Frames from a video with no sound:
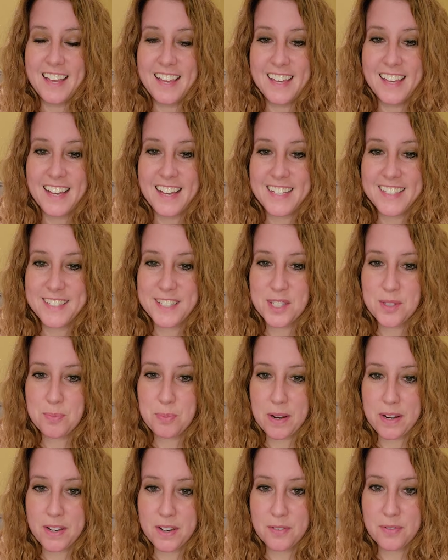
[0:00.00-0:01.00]
Hey guys, it's
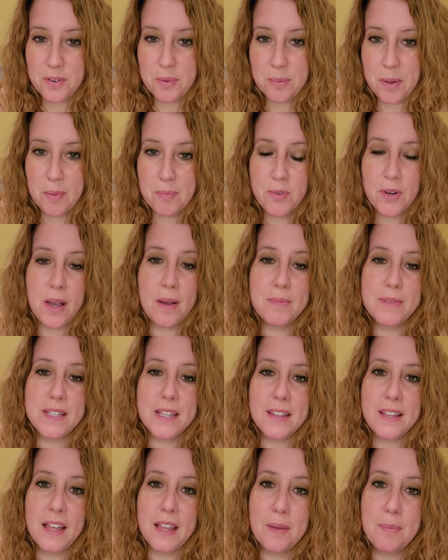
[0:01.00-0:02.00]
Brenda from Gumdrops
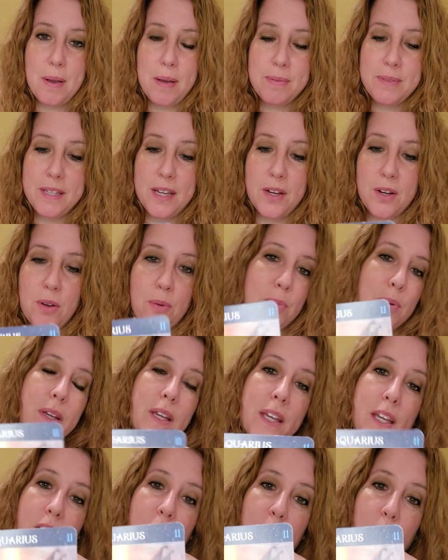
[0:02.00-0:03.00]
and Lollipops Tarot
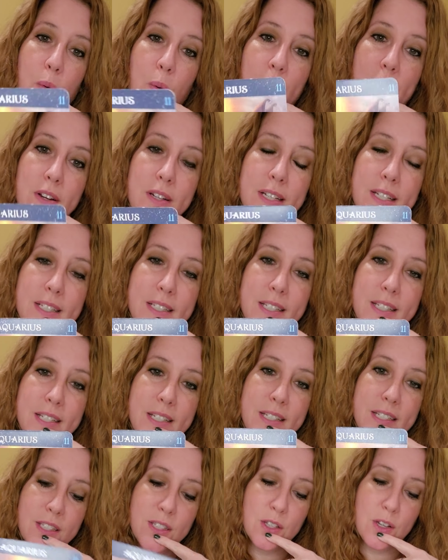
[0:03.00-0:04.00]
bringing
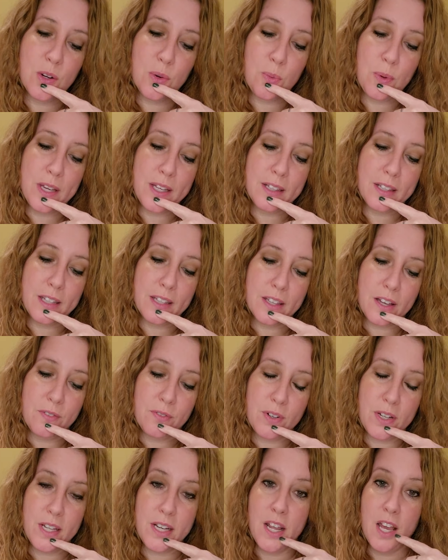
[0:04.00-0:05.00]
Aquarius's, their weekly love
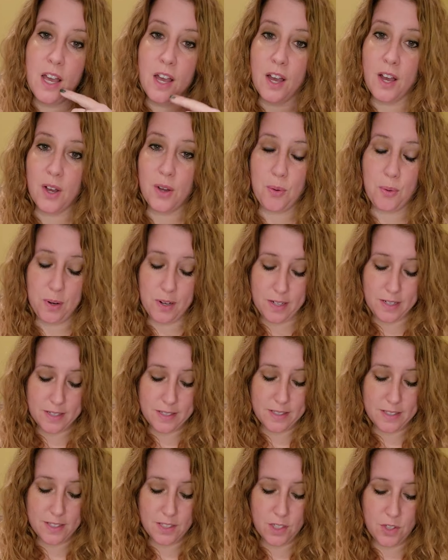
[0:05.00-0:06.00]
read. Aquarius,
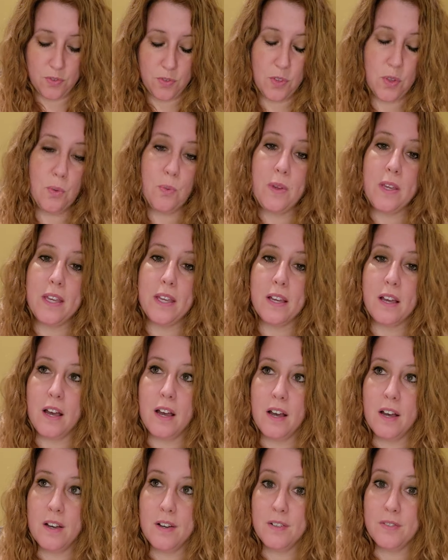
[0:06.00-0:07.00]
this is for the week
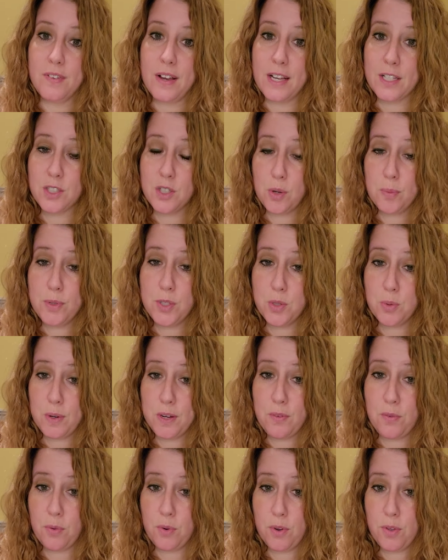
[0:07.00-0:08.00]
of October
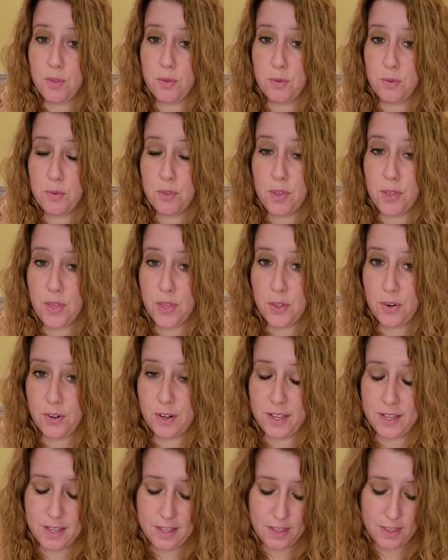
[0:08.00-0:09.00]
24th through the
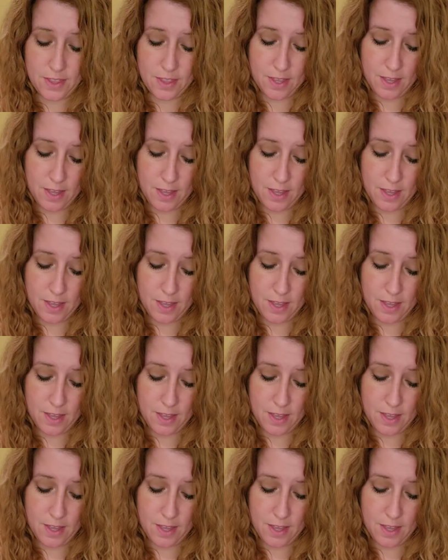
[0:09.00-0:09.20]
30th.